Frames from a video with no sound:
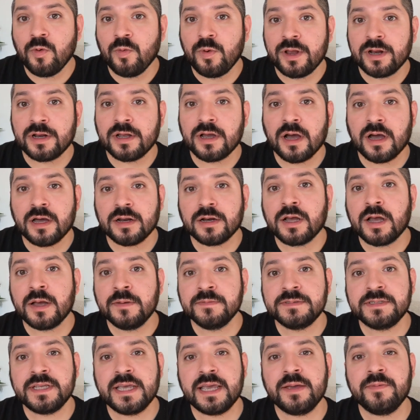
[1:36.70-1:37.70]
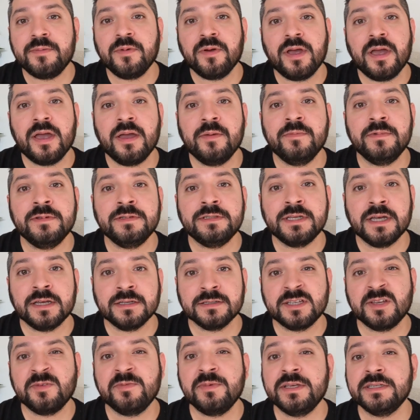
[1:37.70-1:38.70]
when God comes to Abraham and
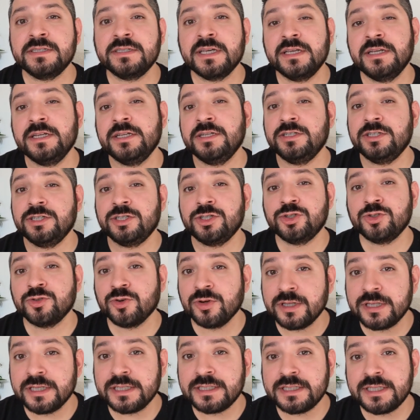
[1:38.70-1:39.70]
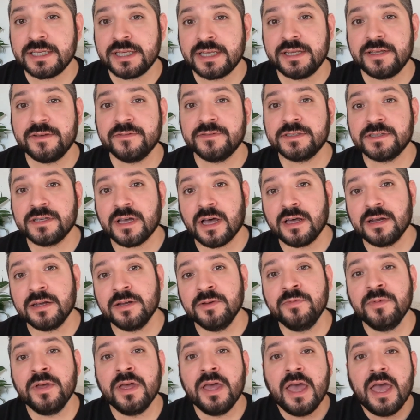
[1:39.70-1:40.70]
tells him he's going to destroy the city of
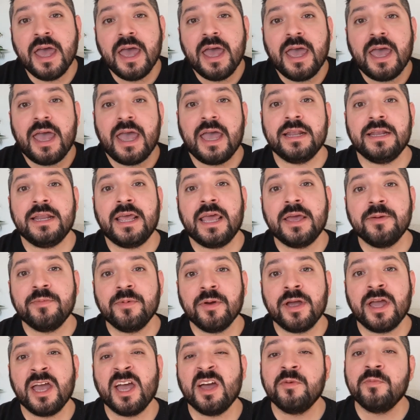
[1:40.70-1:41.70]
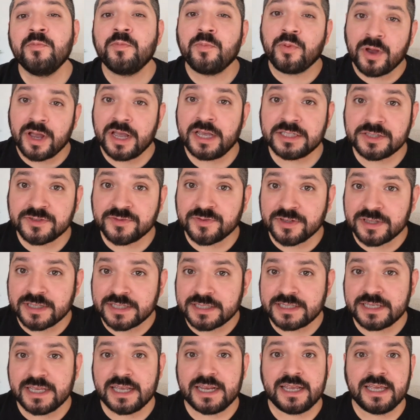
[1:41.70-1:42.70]
Sodom, and Abraham prays for
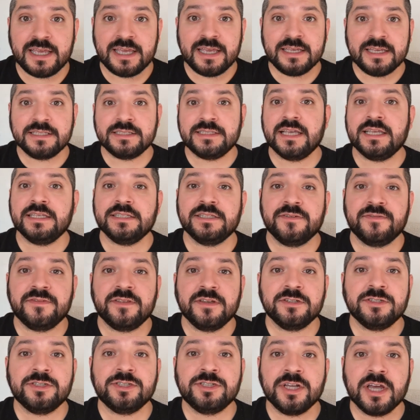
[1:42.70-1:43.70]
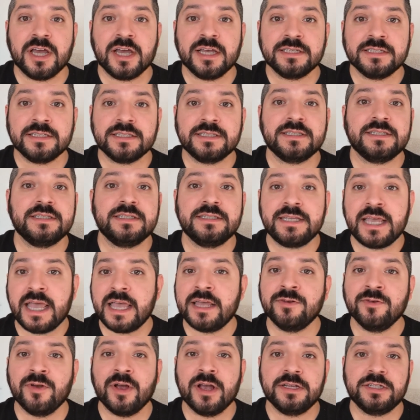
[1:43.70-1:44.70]
the city. He says, if there's just
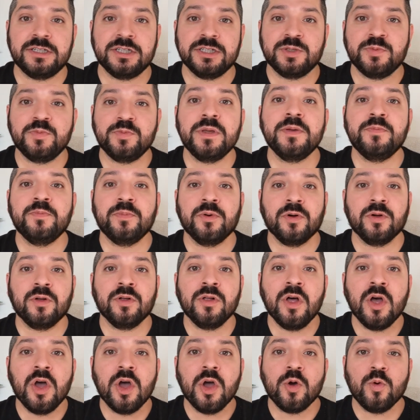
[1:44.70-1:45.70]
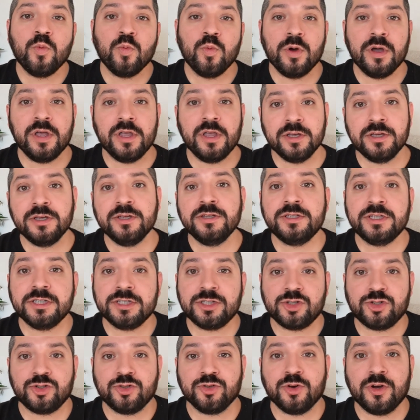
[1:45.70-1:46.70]
ten righteous people, will you
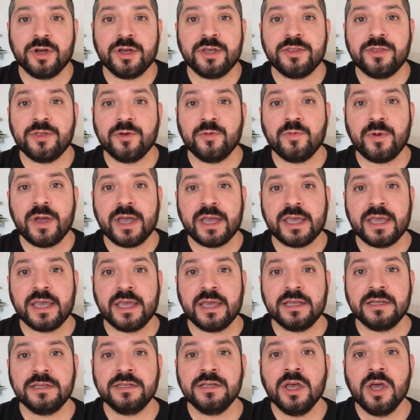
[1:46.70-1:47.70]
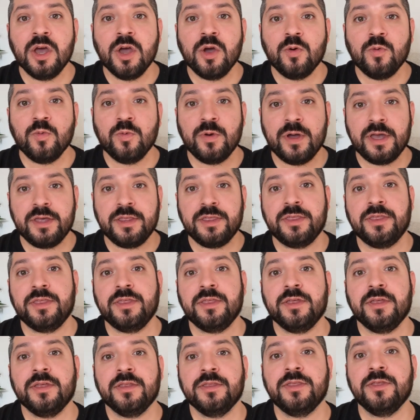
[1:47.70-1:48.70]
destroy the wicked
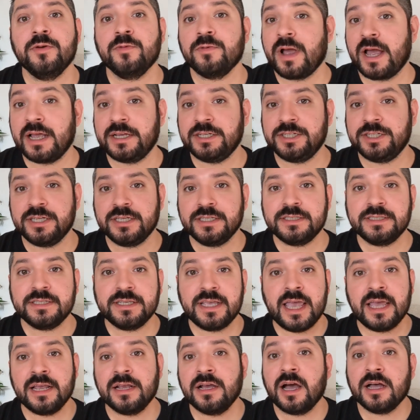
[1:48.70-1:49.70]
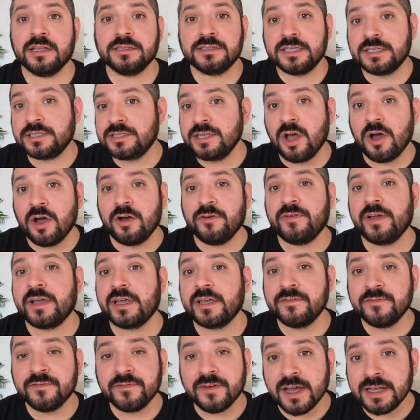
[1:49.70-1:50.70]
with the righteous? And God says, no, if I
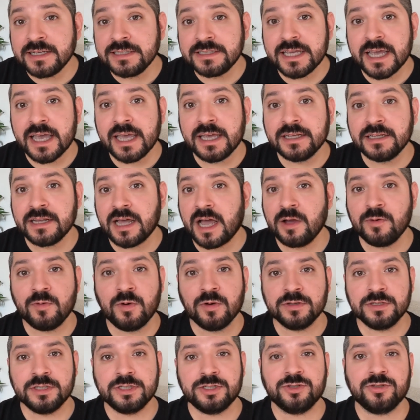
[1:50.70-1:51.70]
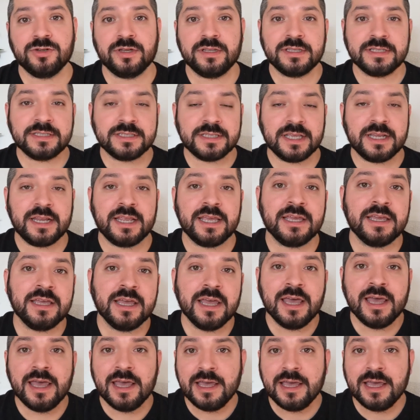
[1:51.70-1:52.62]
can find ten, I won't destroy the city.